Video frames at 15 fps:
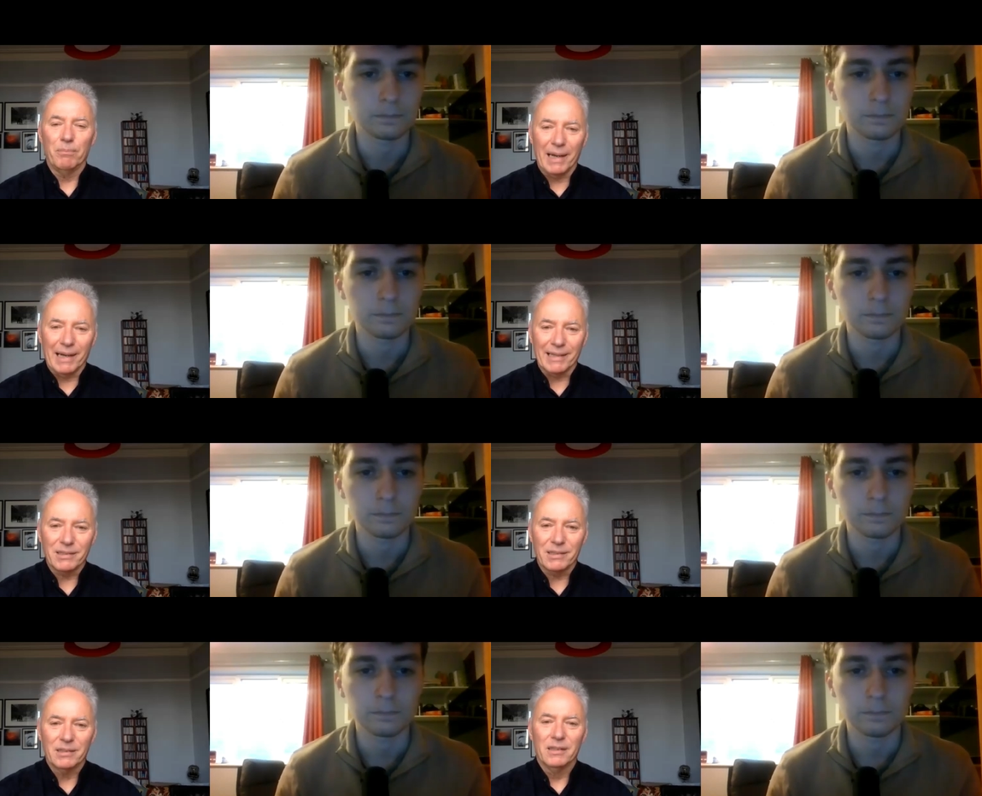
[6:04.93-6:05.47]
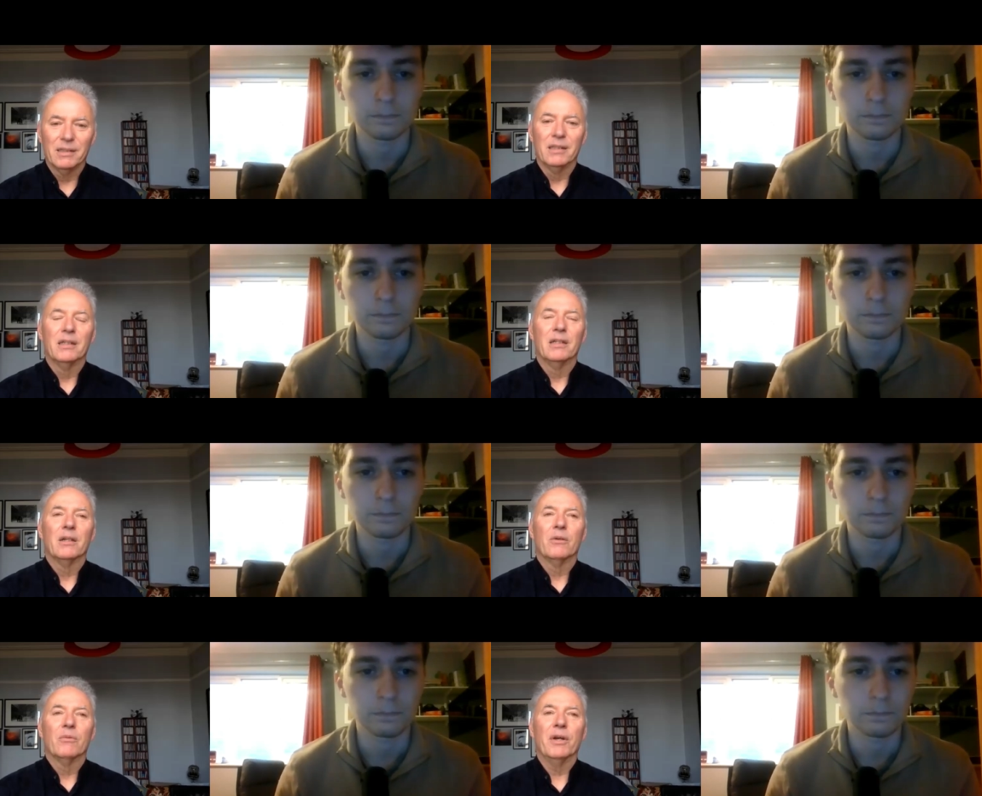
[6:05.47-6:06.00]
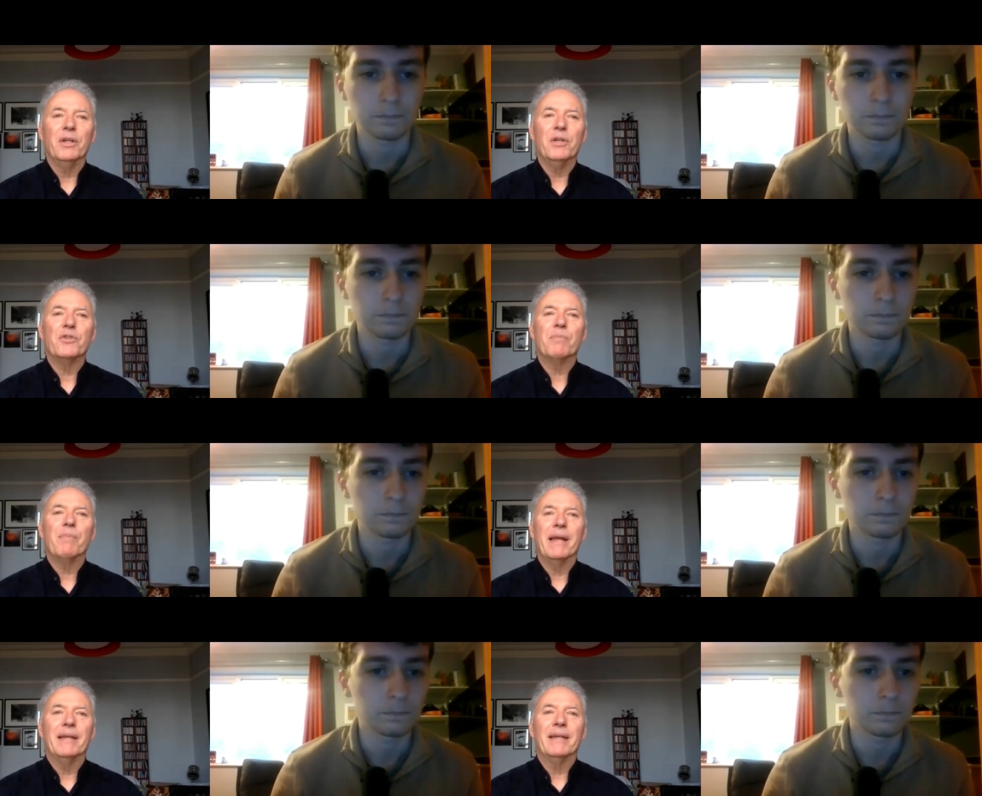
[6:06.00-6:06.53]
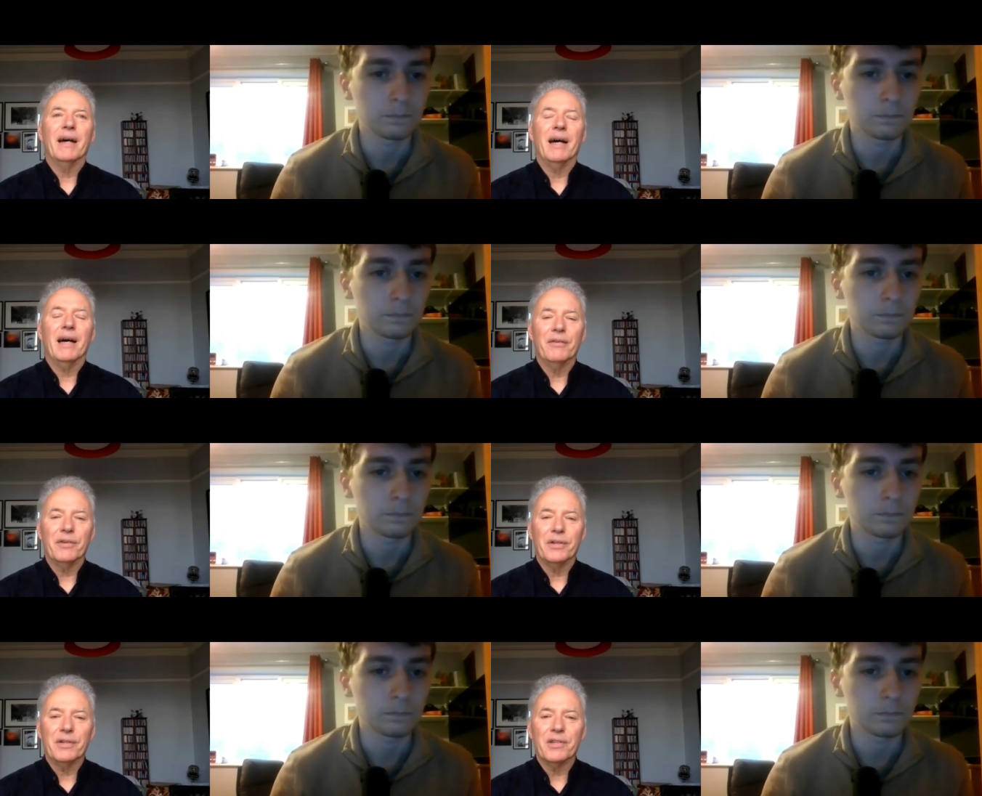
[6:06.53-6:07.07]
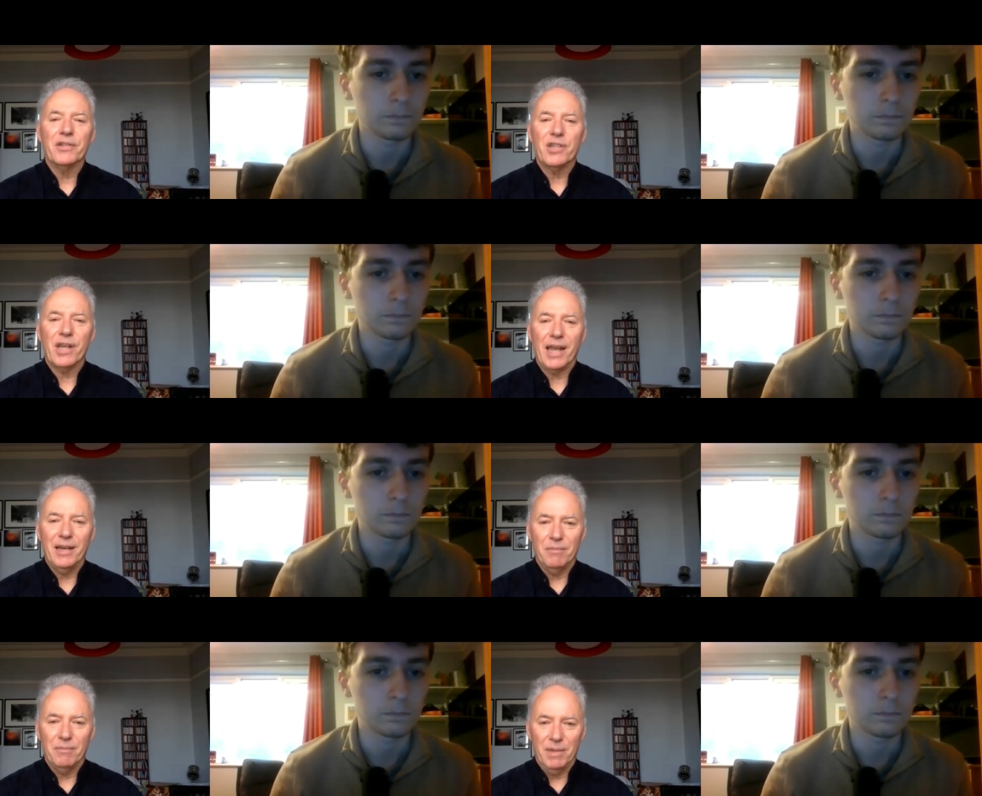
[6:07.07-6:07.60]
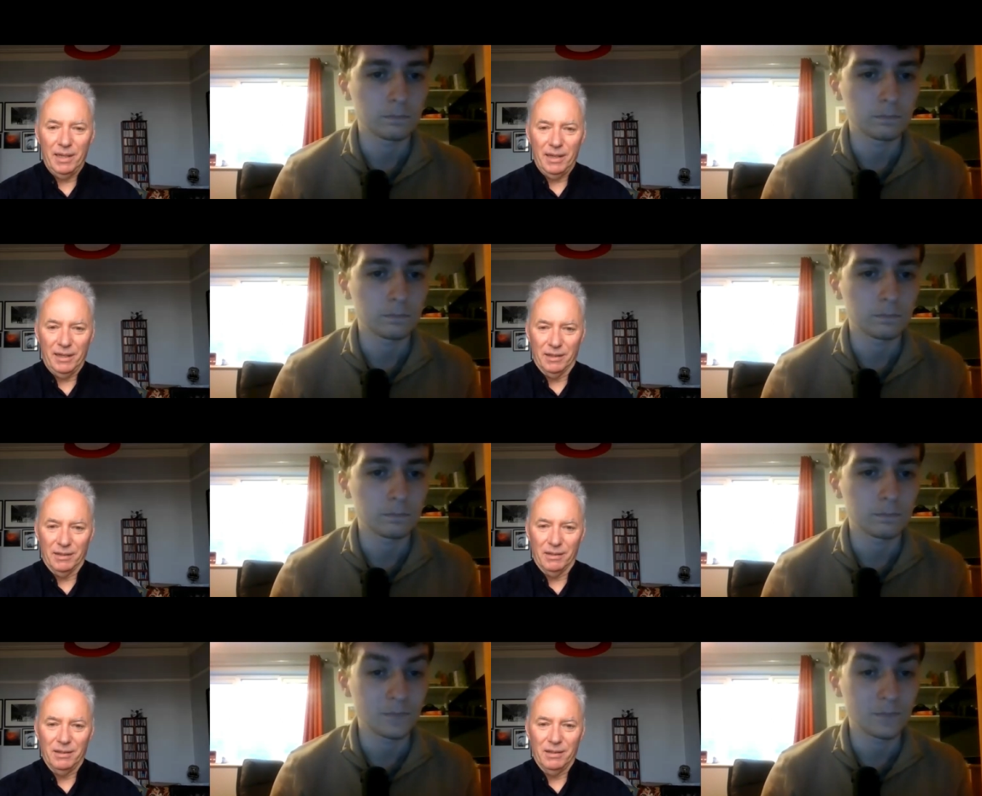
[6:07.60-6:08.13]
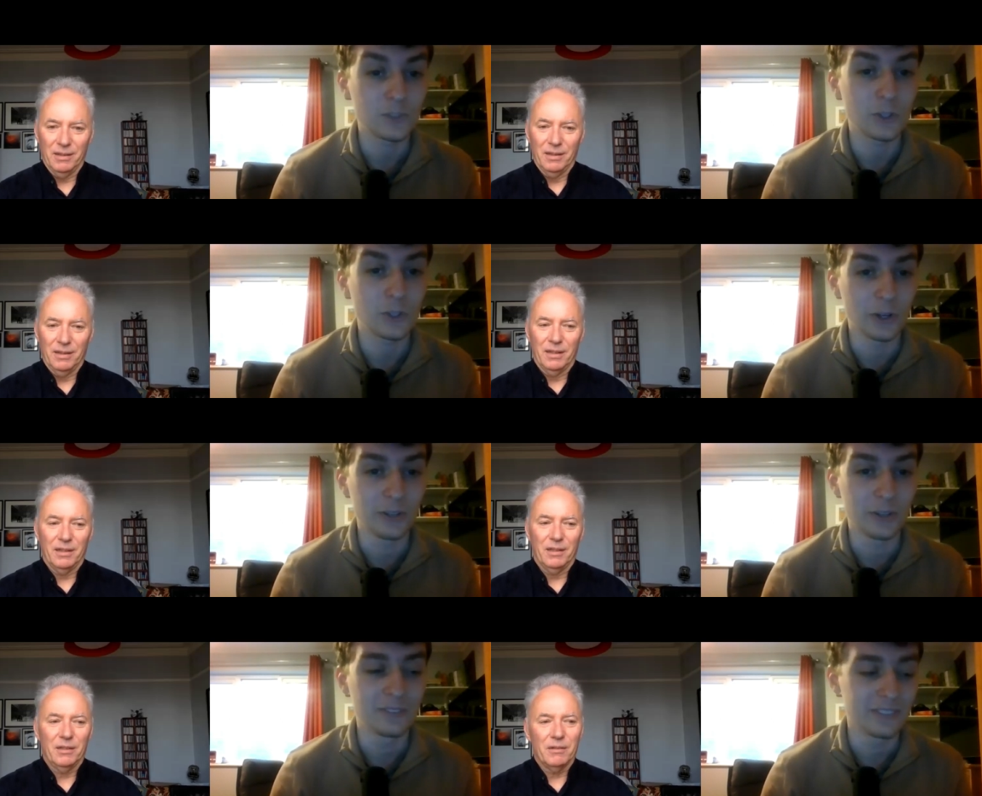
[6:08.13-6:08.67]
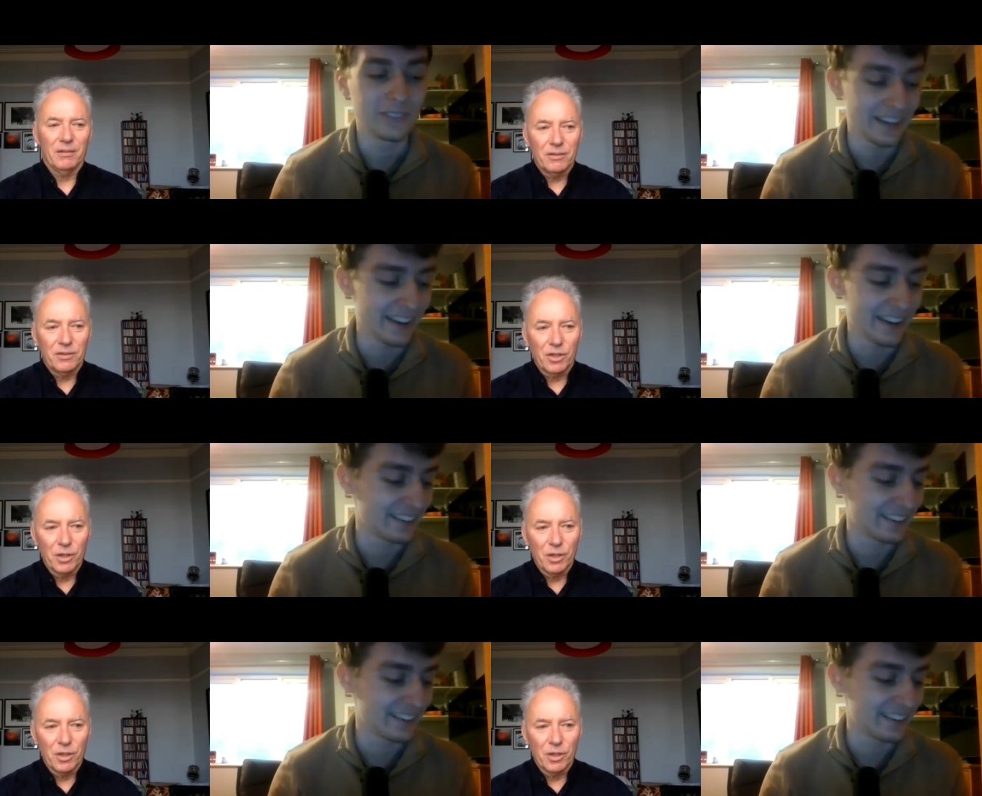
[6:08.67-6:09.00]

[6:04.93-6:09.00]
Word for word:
Speaker 1: But when you spend 110 million, true, yeah.